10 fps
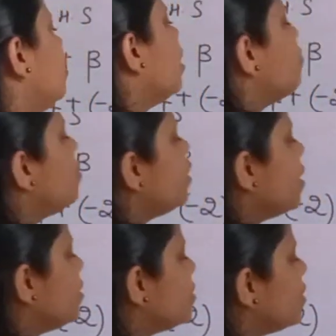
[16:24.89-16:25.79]
Let me
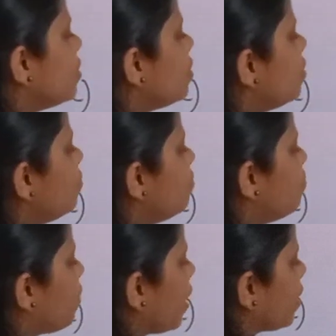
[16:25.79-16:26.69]
take this in the
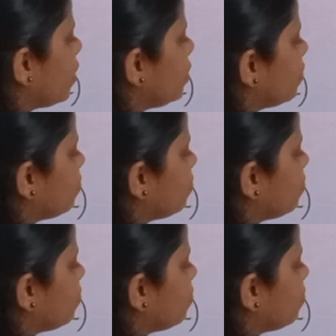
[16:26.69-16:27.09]
bracket.